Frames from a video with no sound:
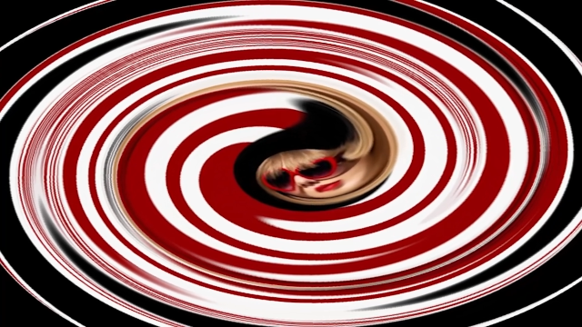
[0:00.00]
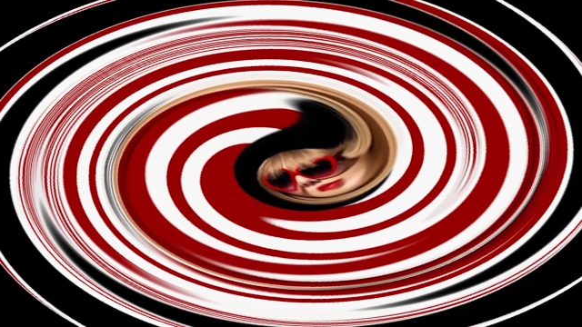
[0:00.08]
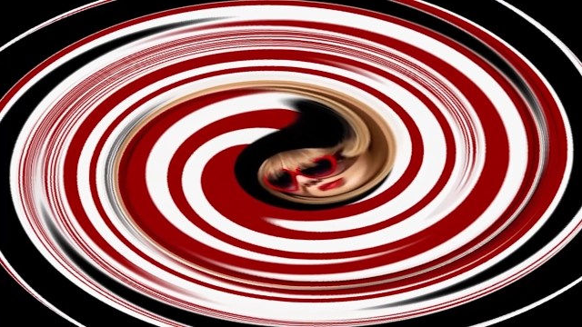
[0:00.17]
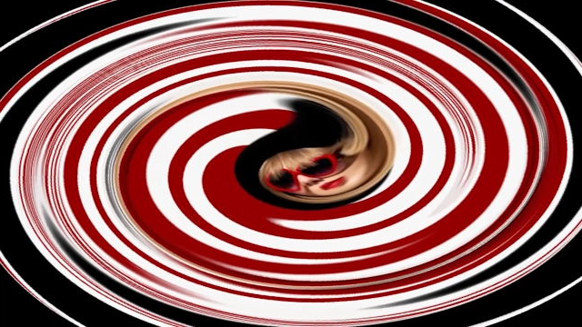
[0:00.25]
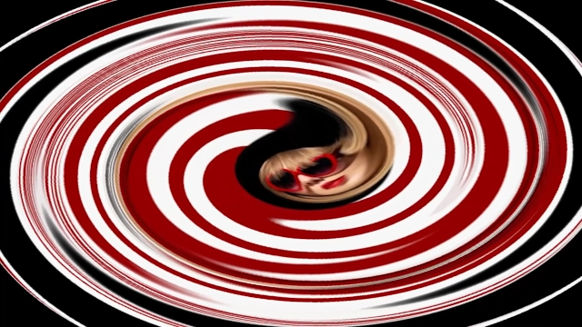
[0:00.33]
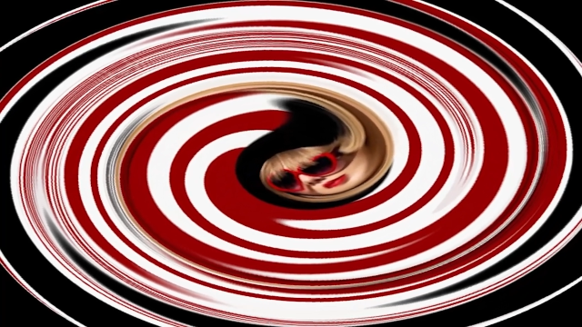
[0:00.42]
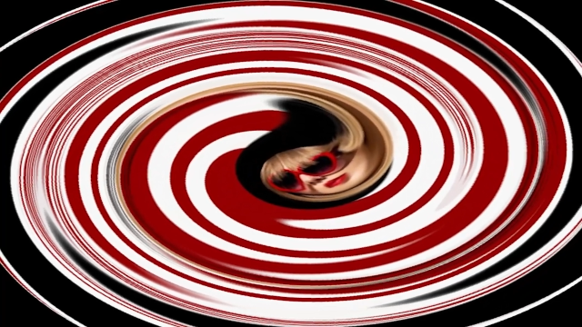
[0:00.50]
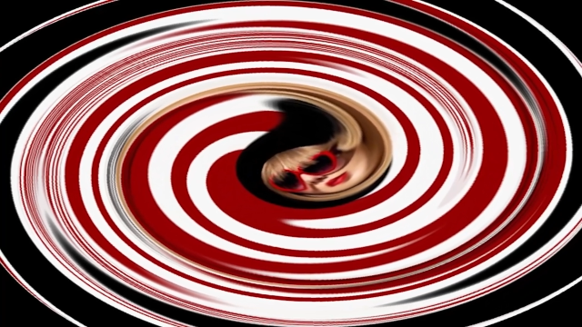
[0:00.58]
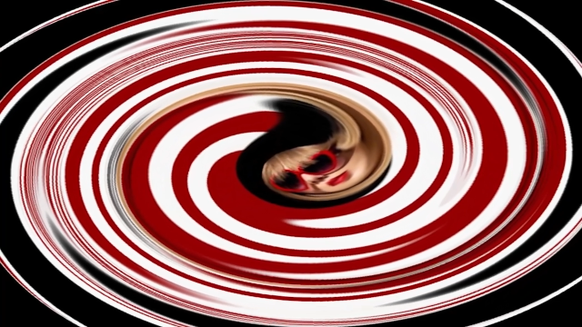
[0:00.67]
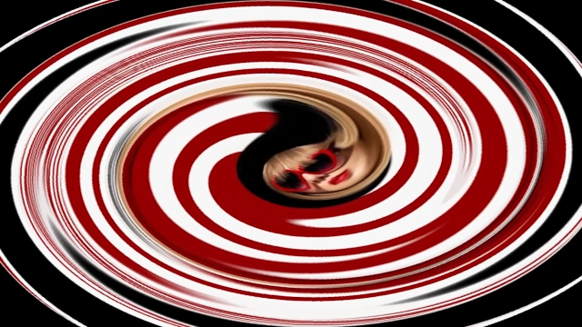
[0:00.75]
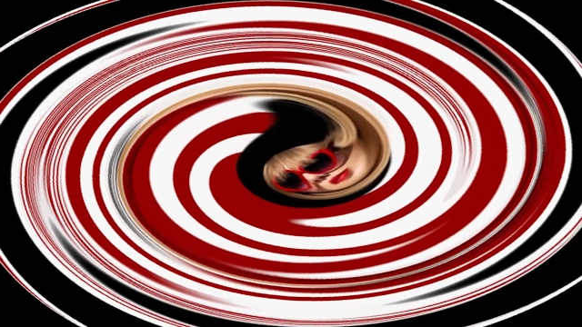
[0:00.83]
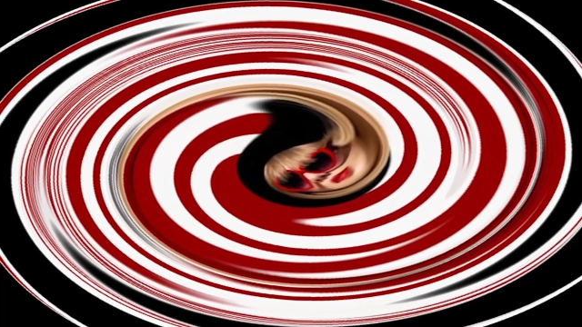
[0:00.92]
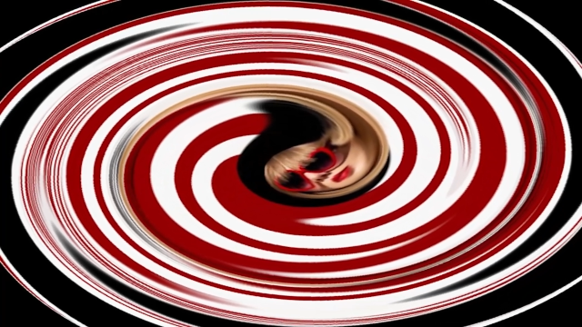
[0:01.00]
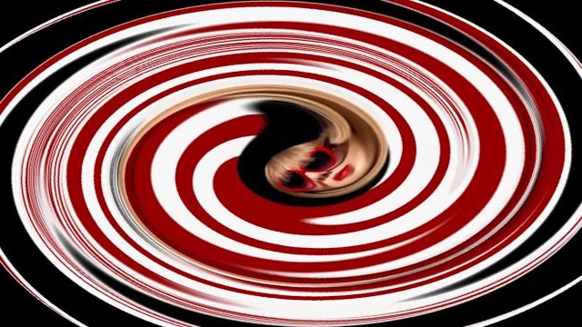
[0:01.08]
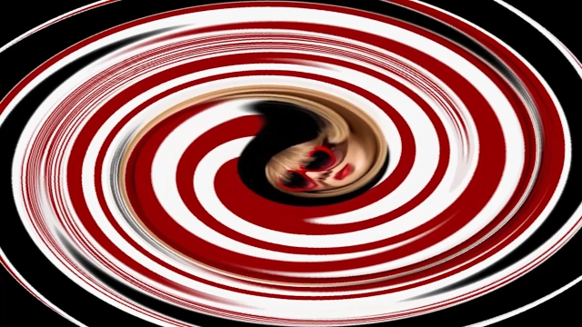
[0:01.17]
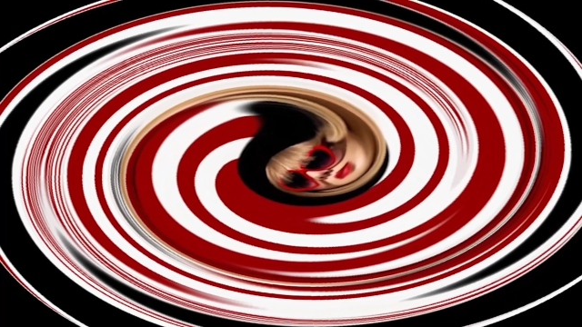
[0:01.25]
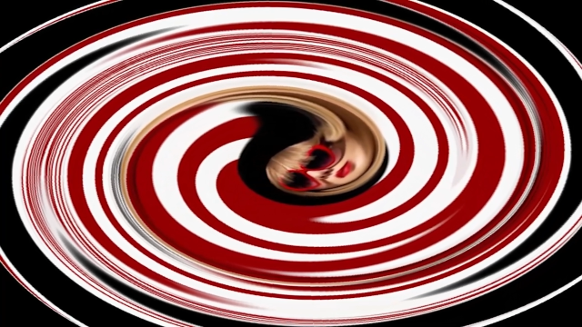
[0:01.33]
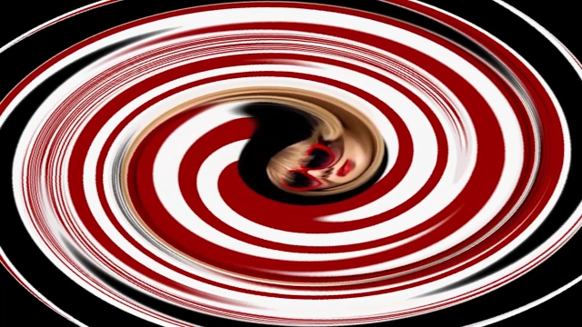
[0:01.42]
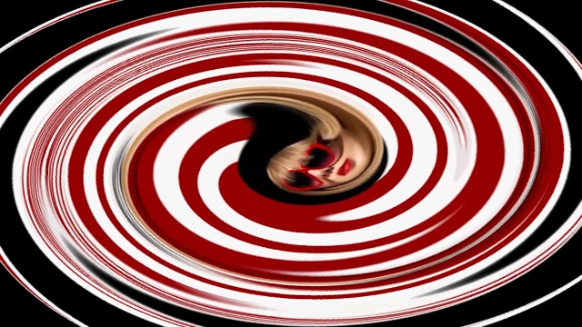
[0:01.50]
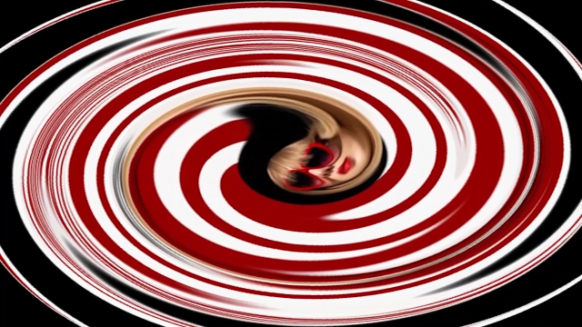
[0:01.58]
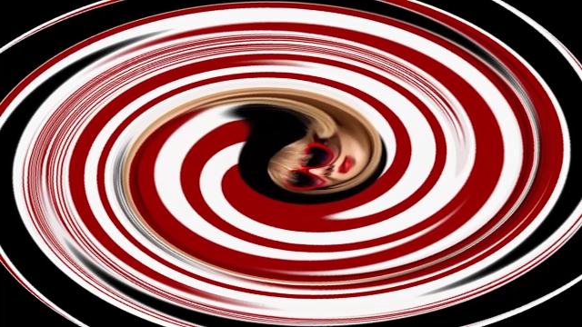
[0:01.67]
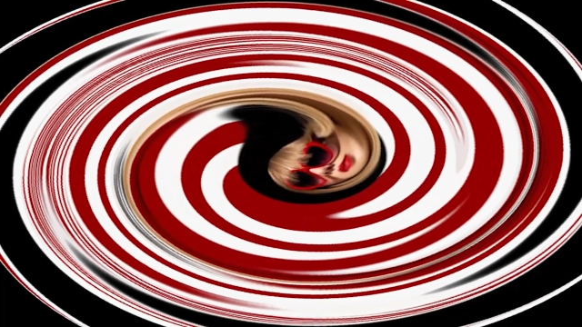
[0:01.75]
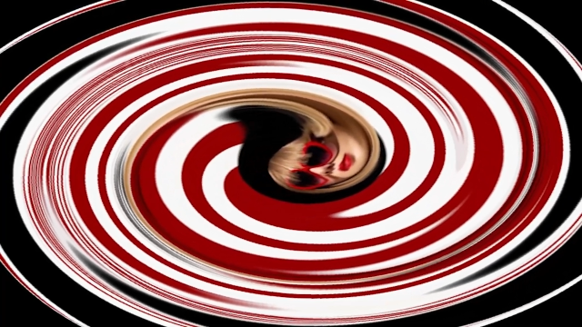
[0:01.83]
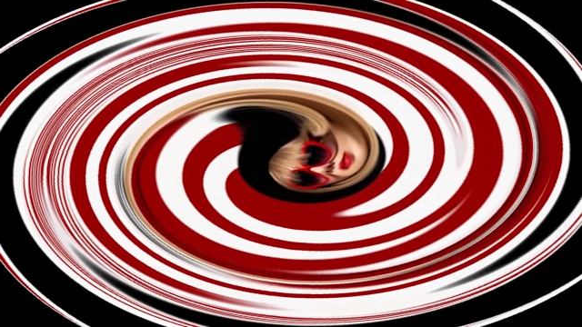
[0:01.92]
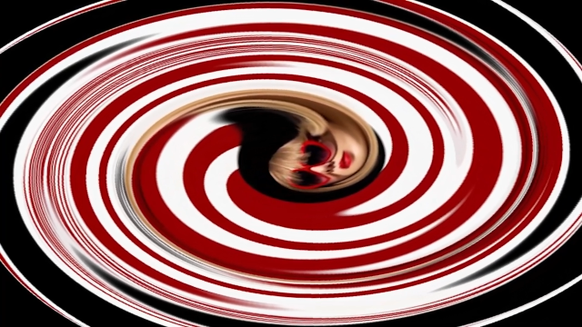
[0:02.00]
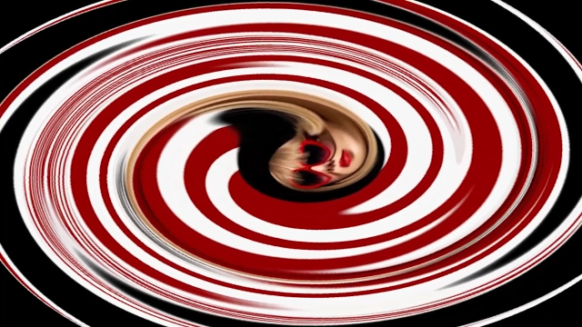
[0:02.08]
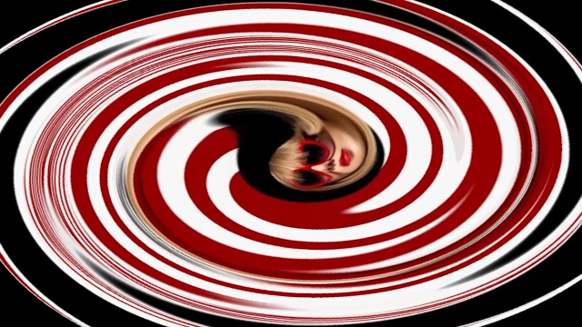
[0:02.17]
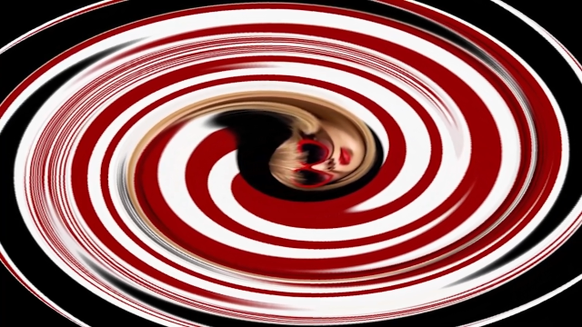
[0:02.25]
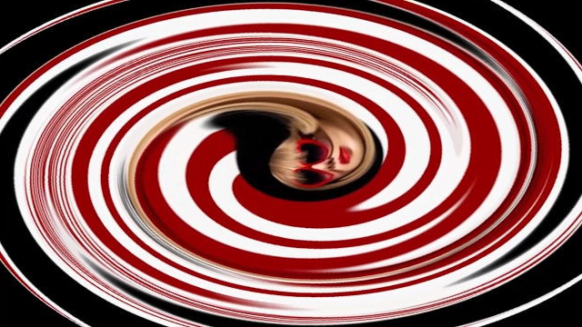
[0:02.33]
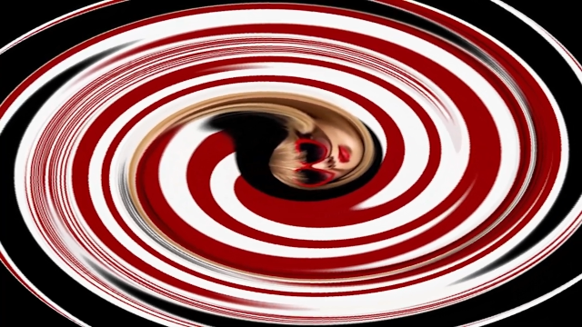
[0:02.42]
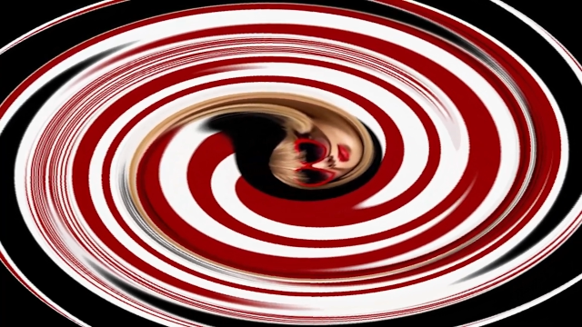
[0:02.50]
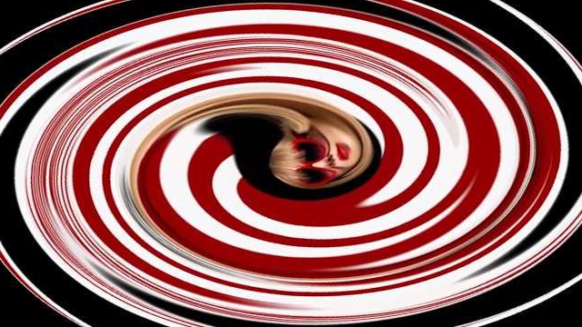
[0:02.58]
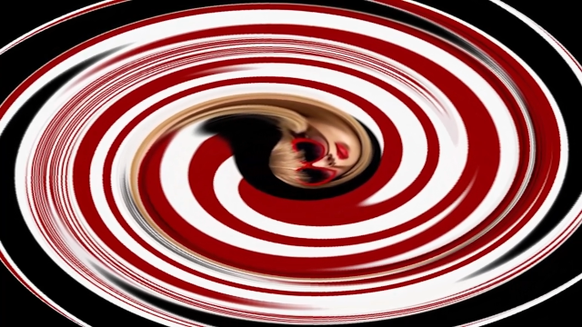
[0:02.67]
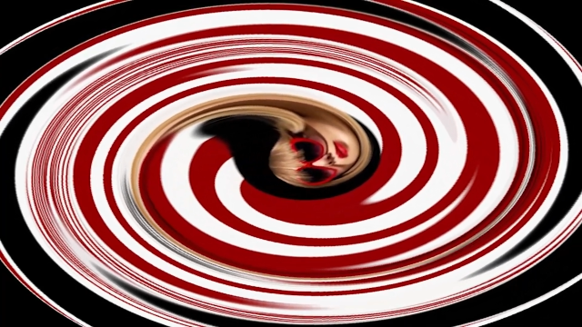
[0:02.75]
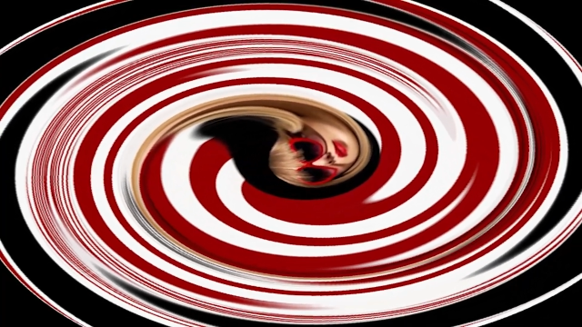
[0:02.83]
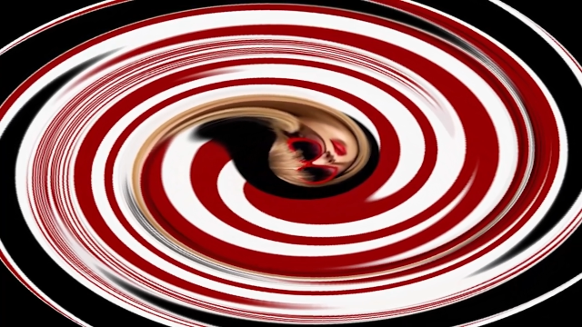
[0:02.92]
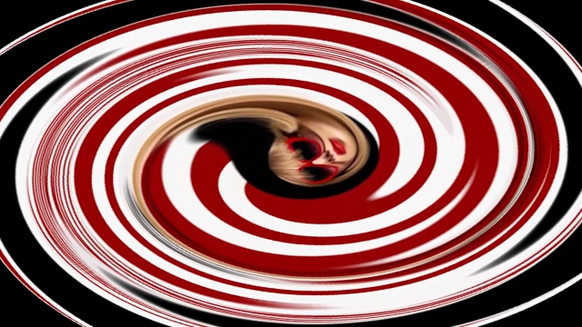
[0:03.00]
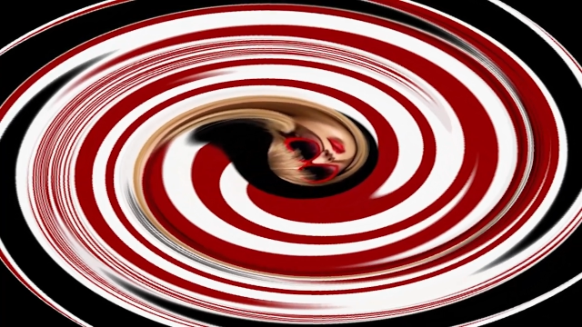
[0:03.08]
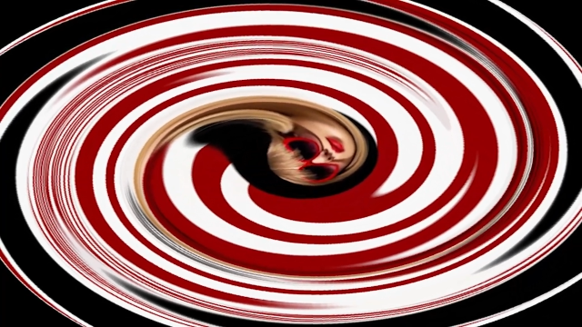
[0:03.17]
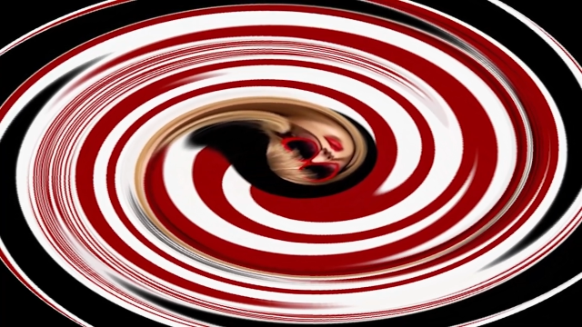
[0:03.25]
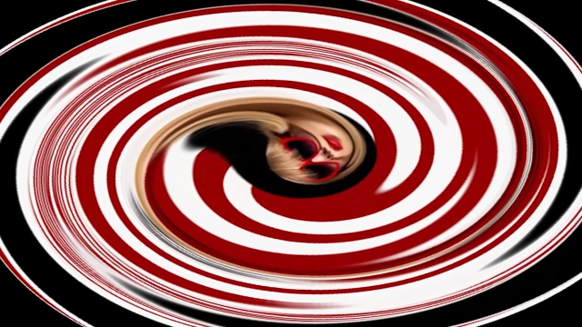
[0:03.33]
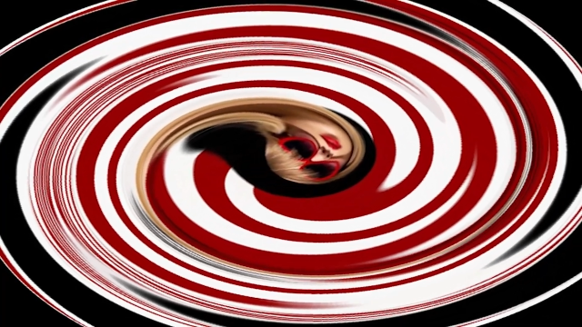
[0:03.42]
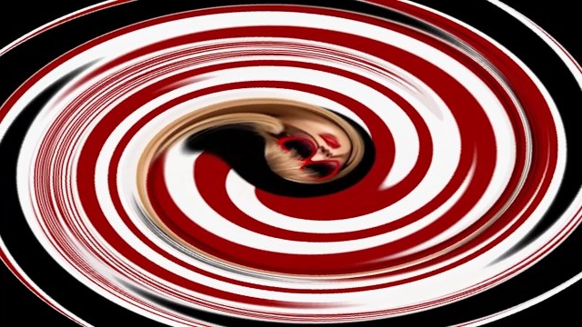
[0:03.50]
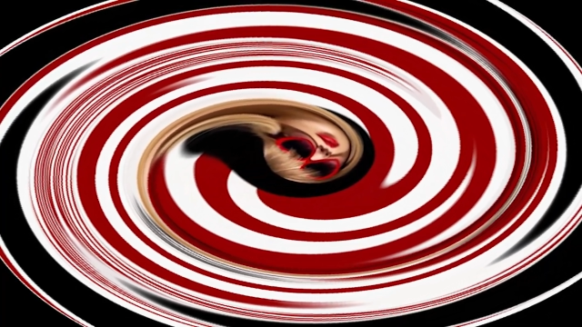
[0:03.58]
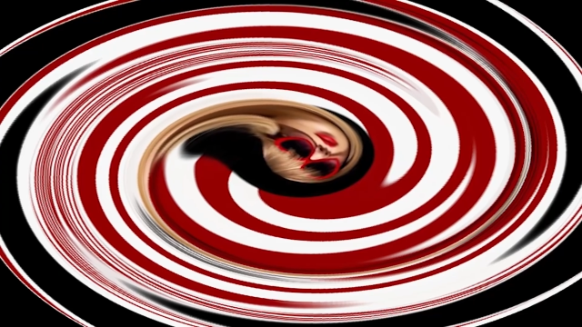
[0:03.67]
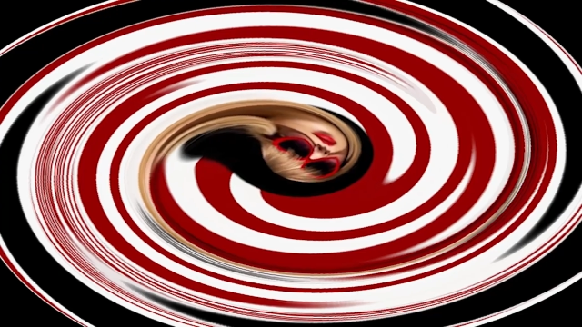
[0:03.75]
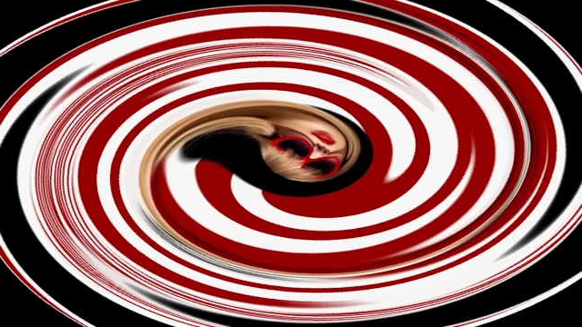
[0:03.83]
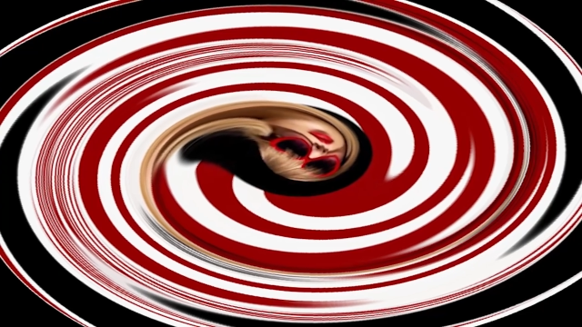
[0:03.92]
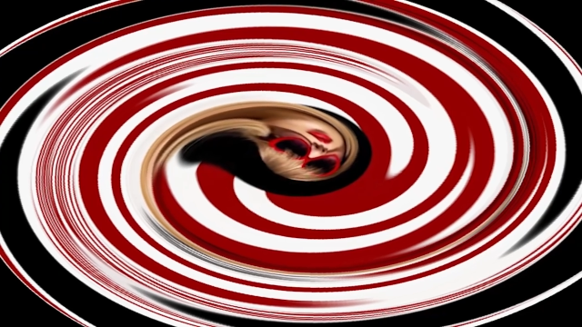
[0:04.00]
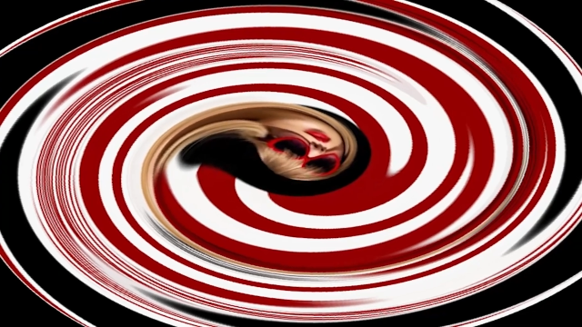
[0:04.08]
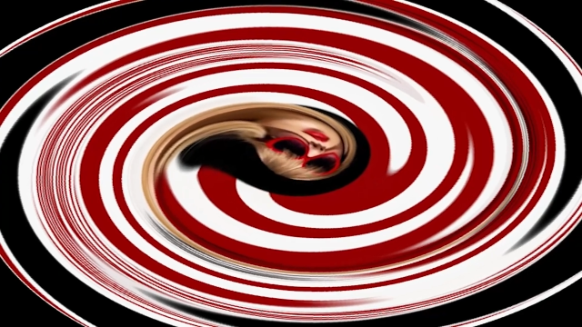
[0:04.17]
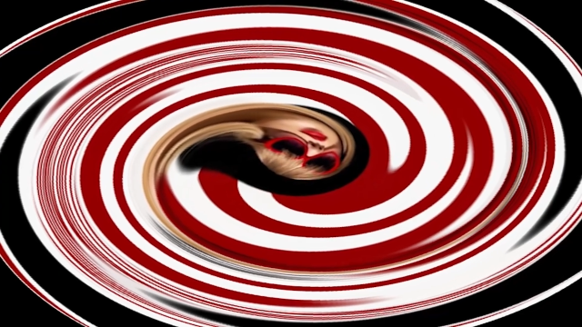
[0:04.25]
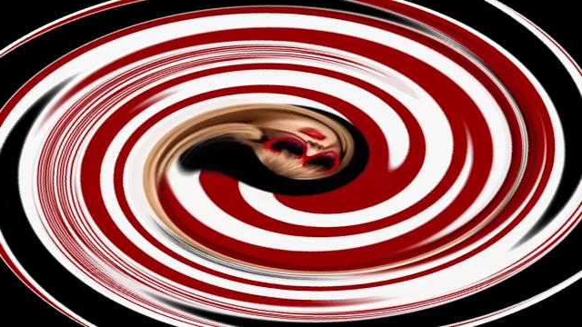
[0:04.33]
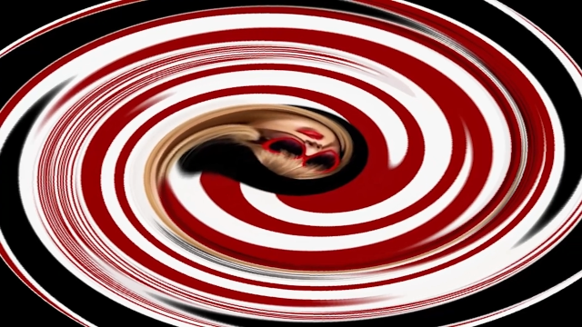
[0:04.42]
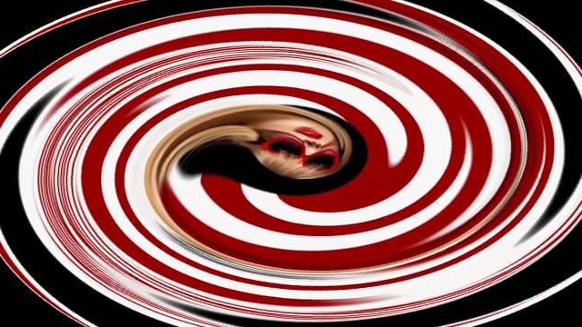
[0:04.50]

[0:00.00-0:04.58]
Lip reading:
(no speaker visible)